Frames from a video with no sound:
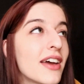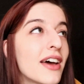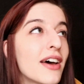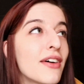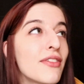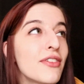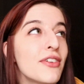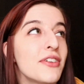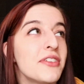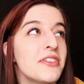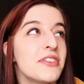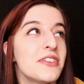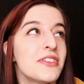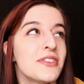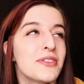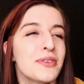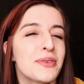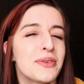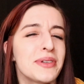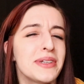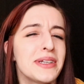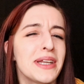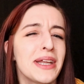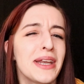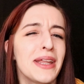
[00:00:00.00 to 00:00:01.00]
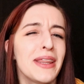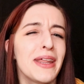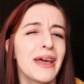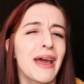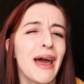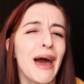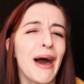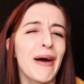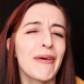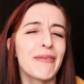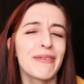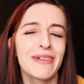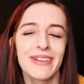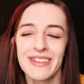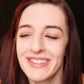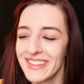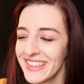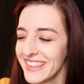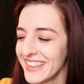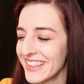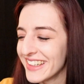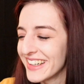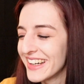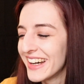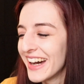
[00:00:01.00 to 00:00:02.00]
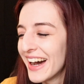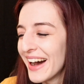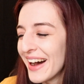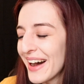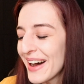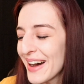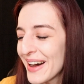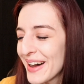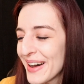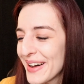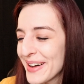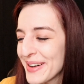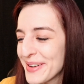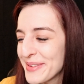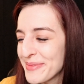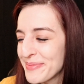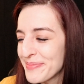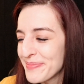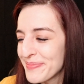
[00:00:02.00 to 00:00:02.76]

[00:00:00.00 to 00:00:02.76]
haven't sorted anything out.